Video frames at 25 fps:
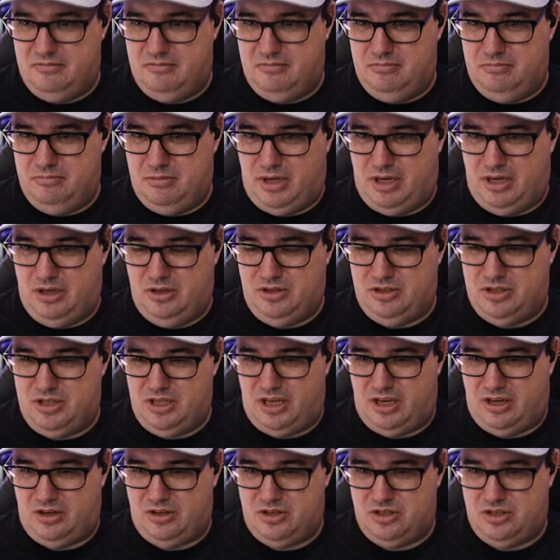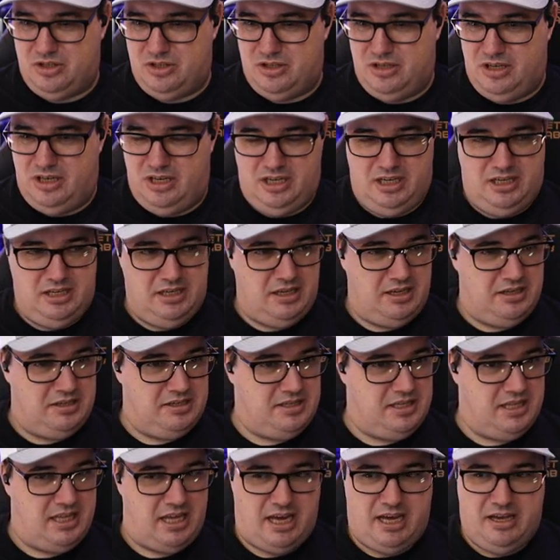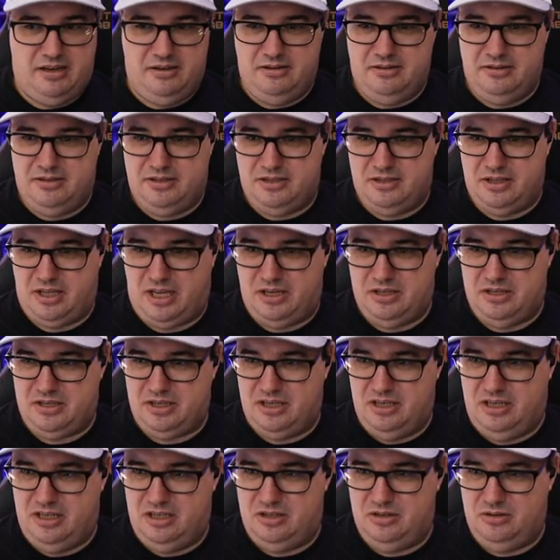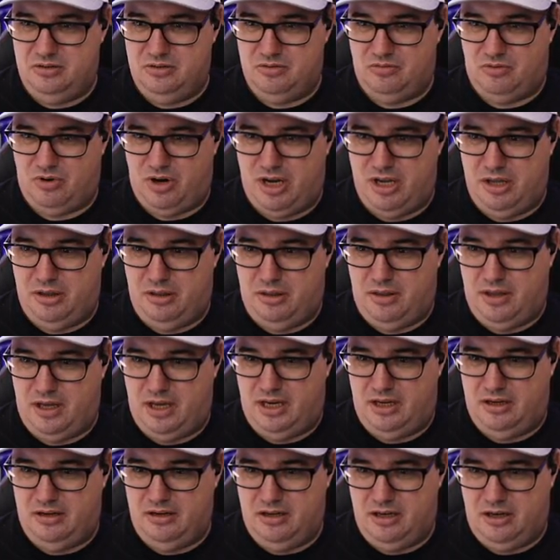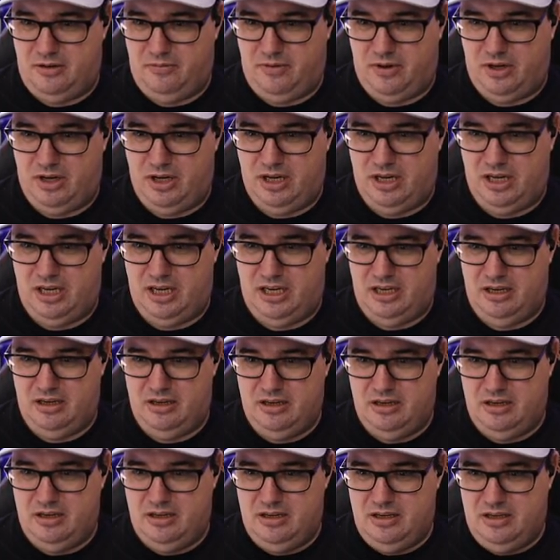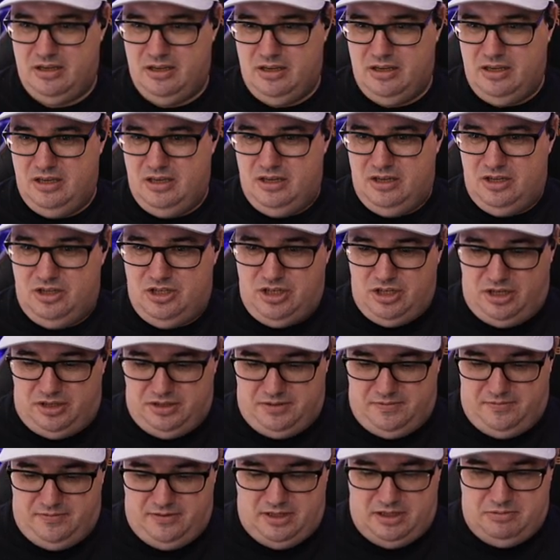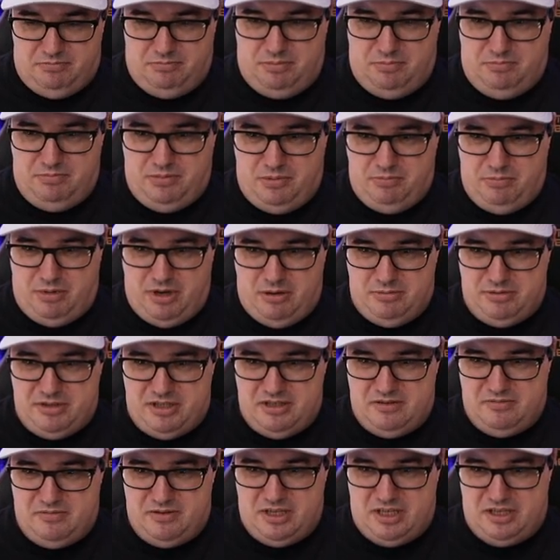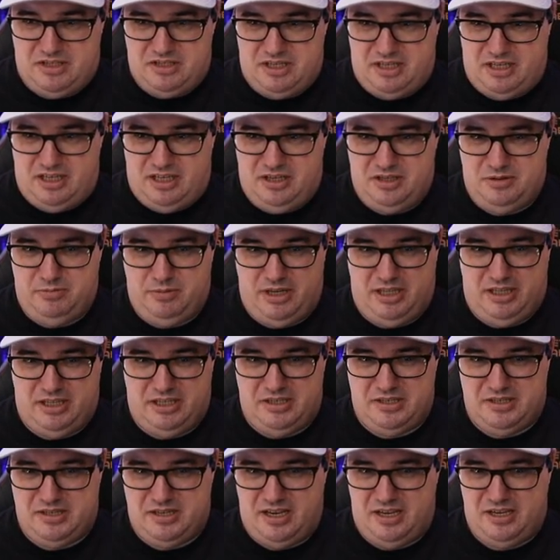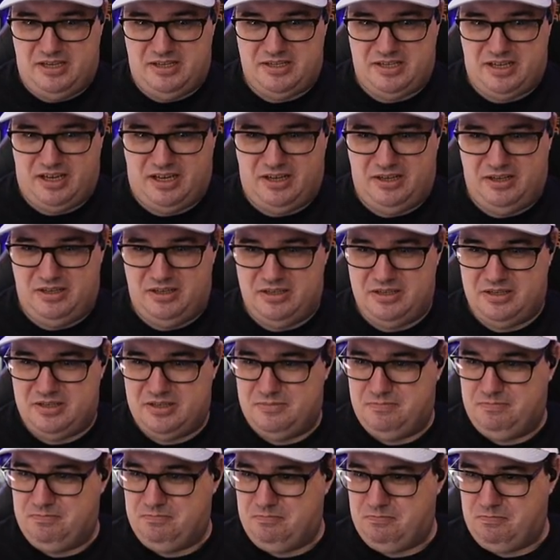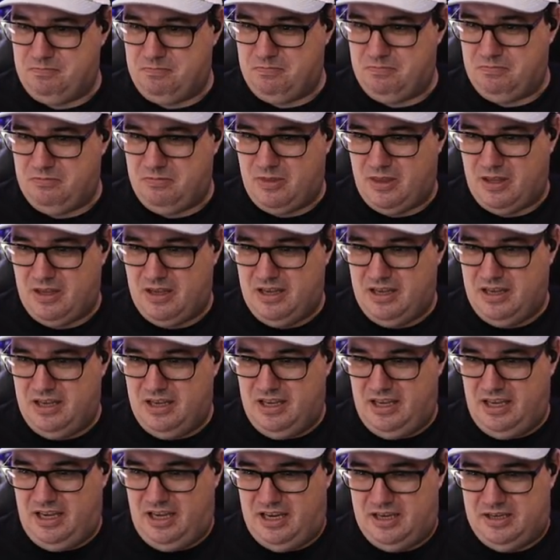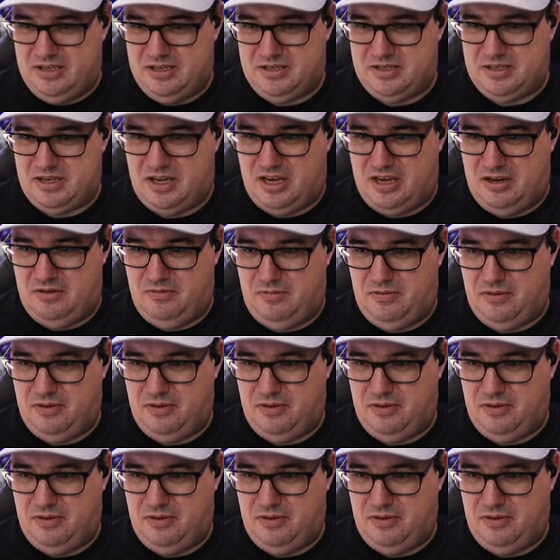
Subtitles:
Manage the action, and it does that. So that's going to do the right thing. And if I, just for the purposes of testing, let's make this 10 seconds. Hit save.